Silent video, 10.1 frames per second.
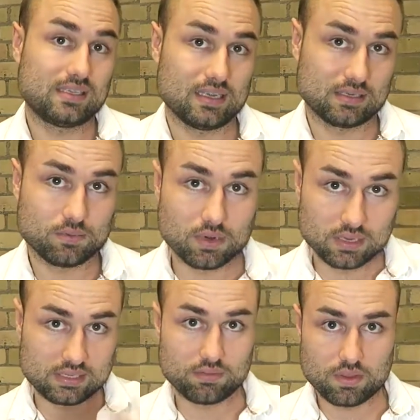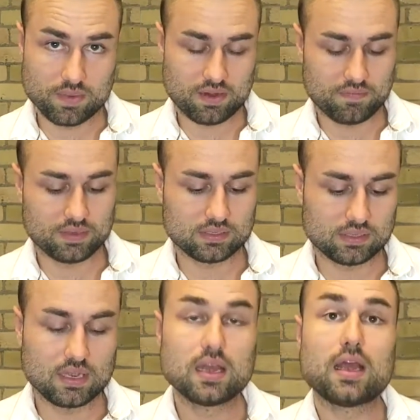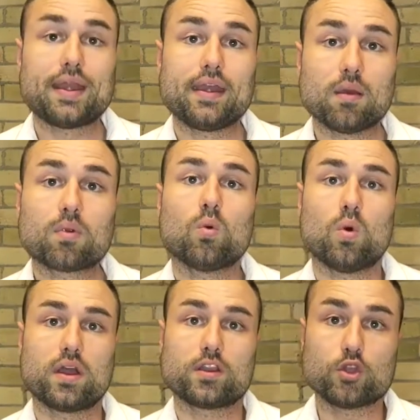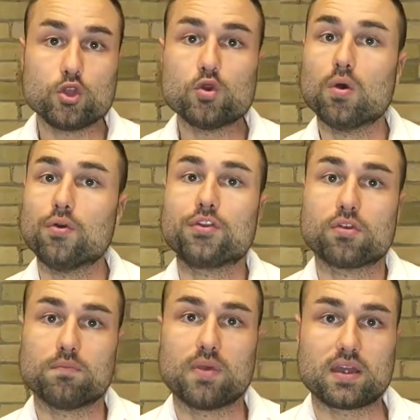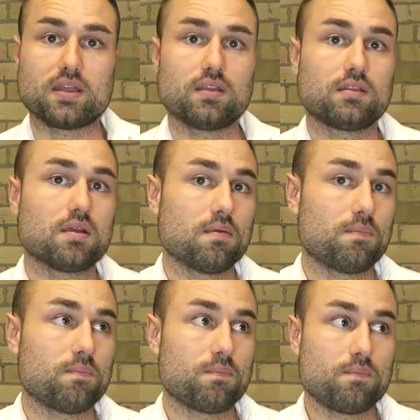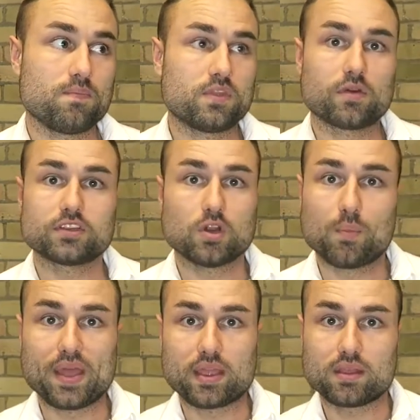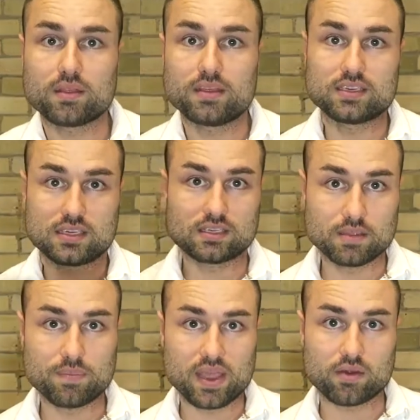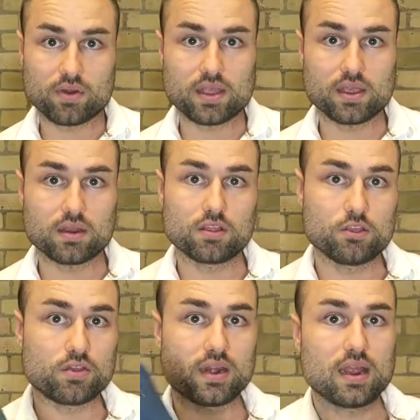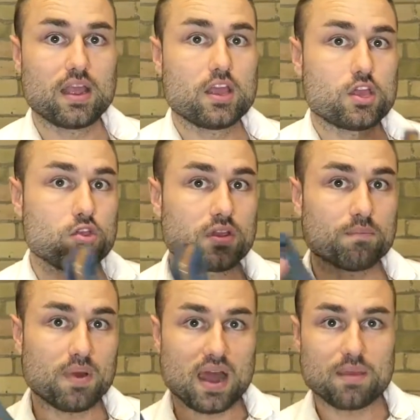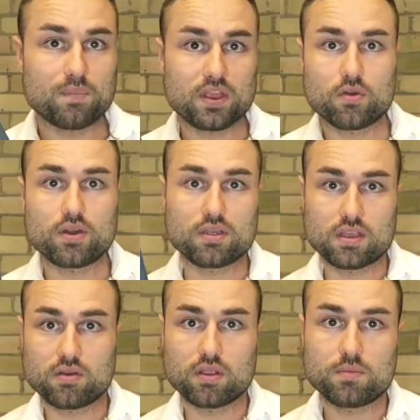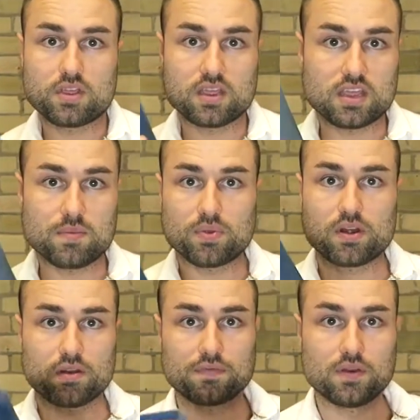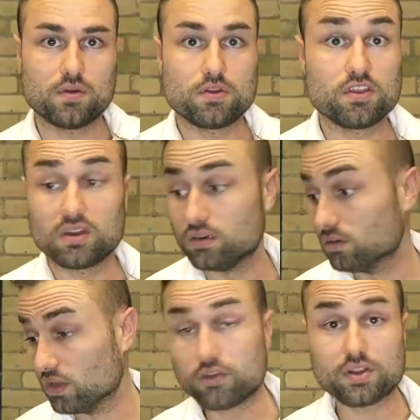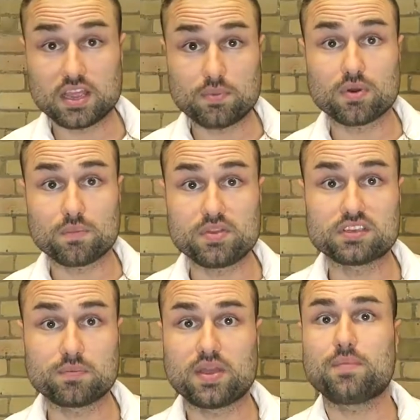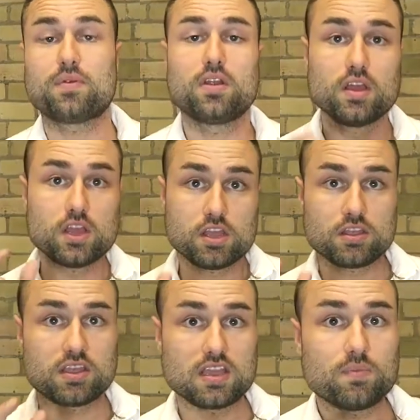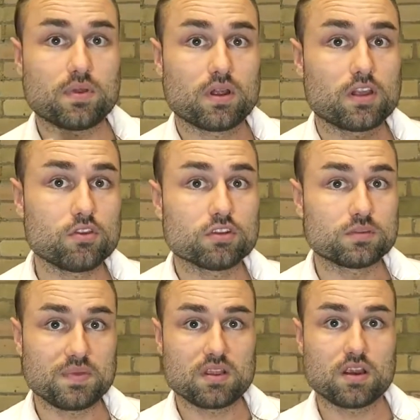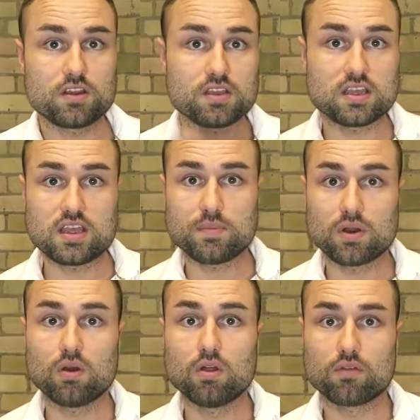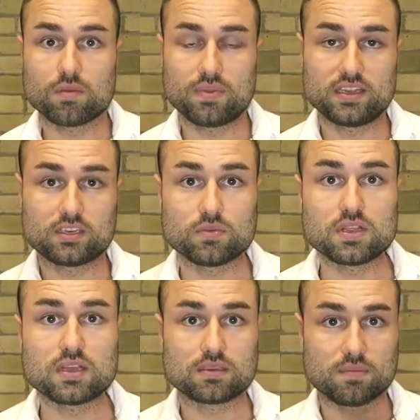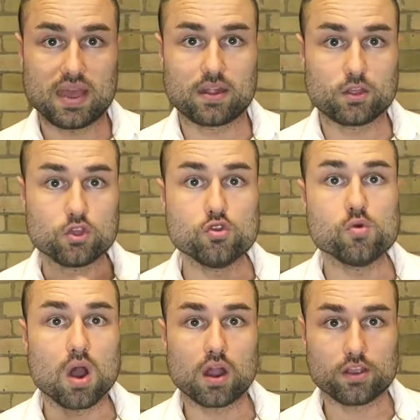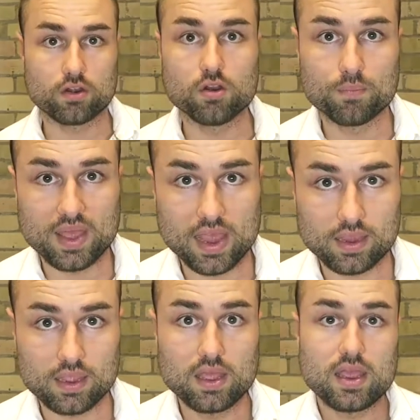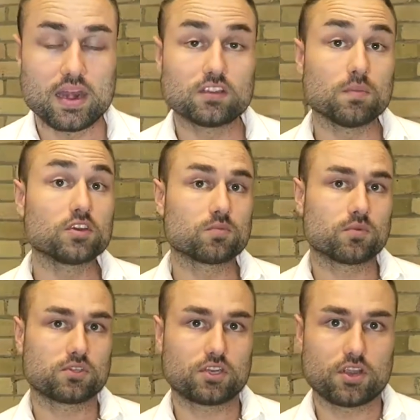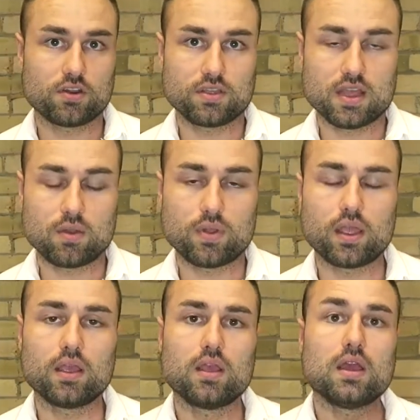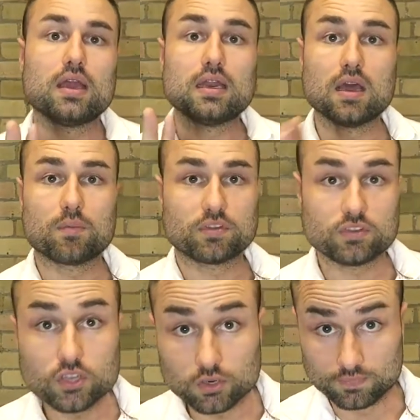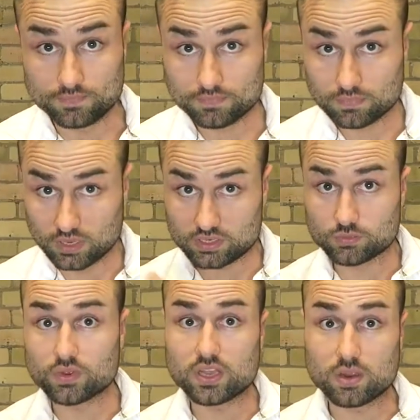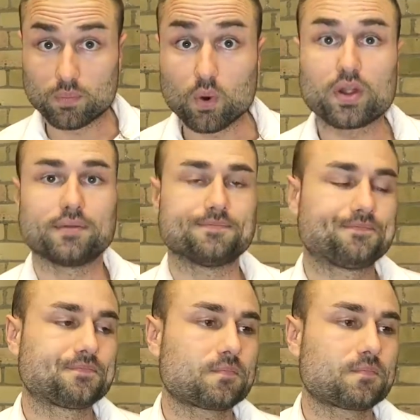is this. I'm going to list out the benefits. Number one, you own your own money. The There is no bank. This is the bank right here. You can you can buy Bitcoin, Ethereum, you can keep it on your phone, you can literally keep it on a piece of paper, you can keep it on a U S B card, you can keep it all over the place. It really doesn't matter. You are your own bank, and it's much more secure that way. Number two, this is really important.